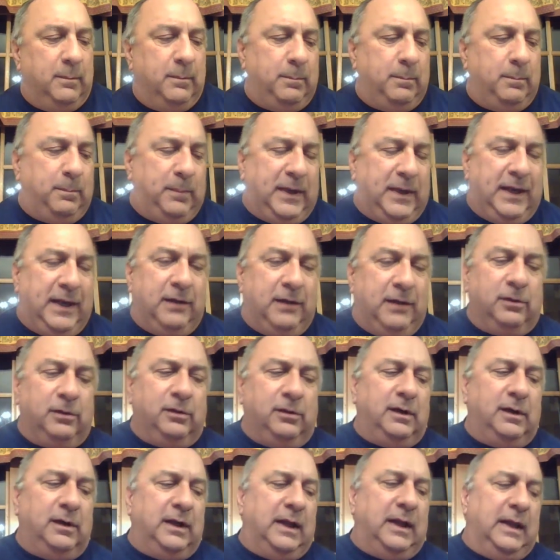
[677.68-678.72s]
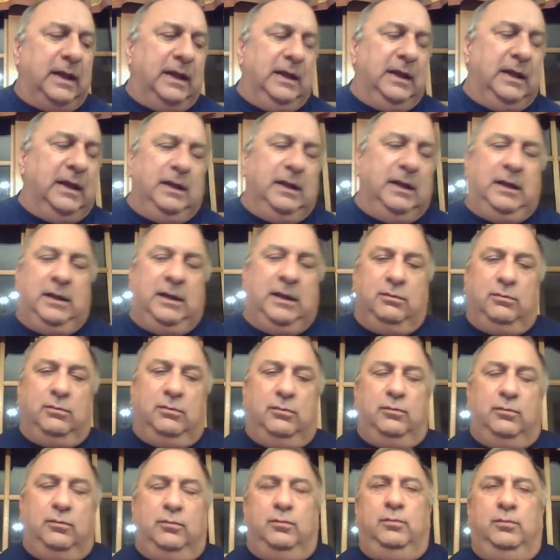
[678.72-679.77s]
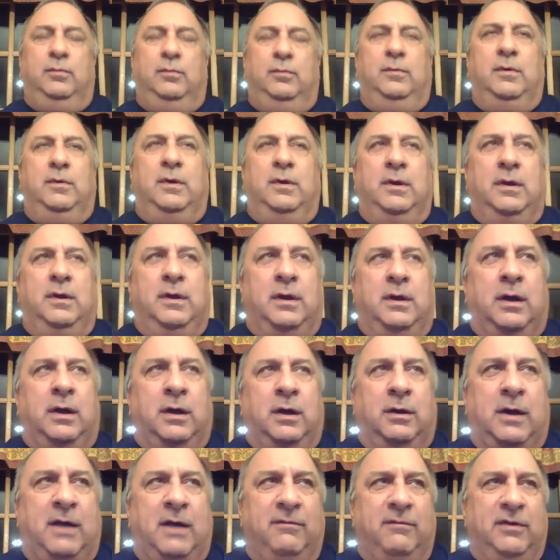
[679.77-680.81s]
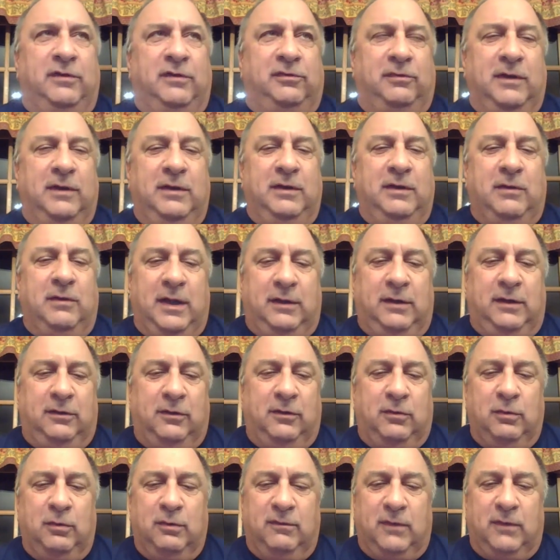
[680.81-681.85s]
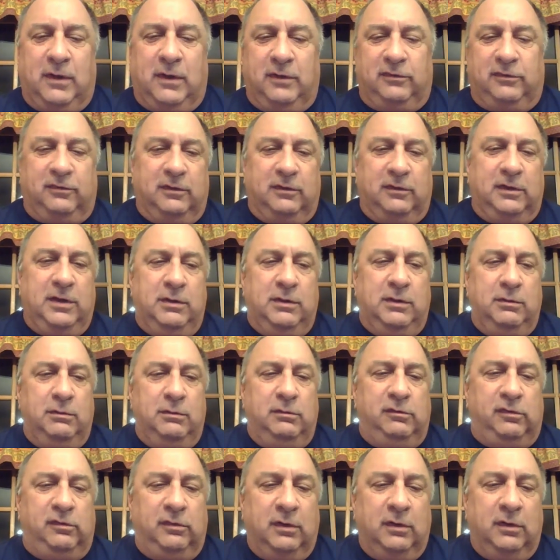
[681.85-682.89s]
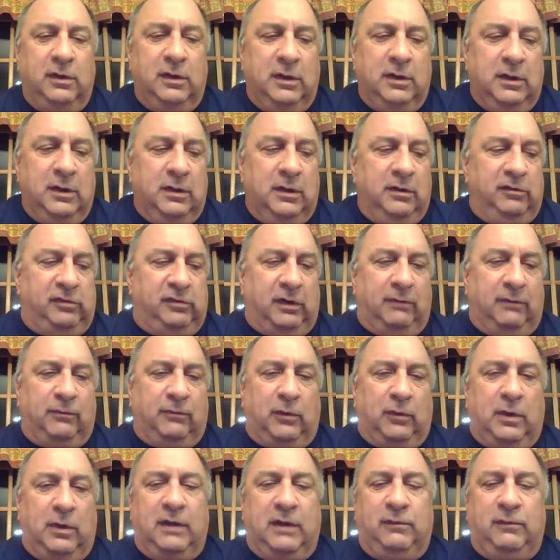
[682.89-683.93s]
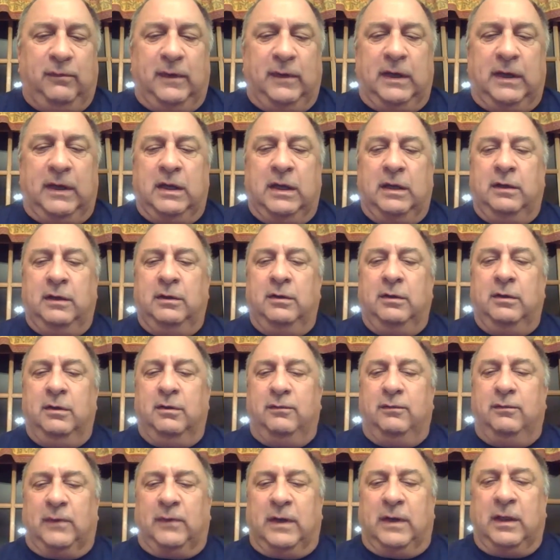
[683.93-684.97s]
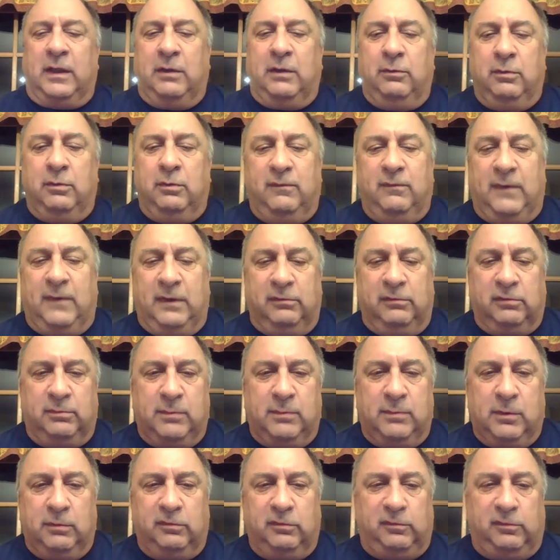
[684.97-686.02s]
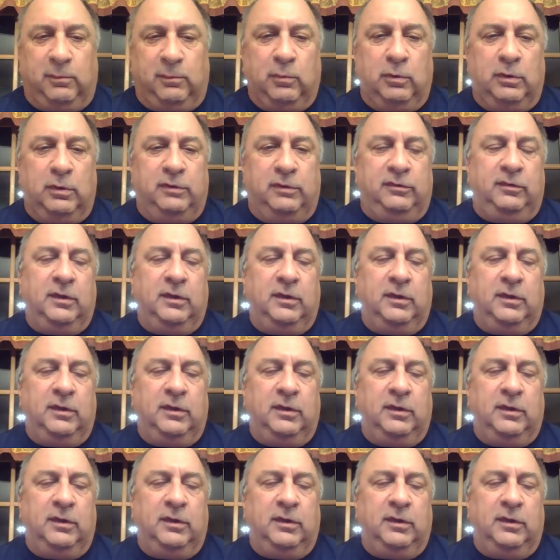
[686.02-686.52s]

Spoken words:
Peter, you are obviously, like the two of us, a huge Chevrolet fan, a follower of Hendrick Motorsports.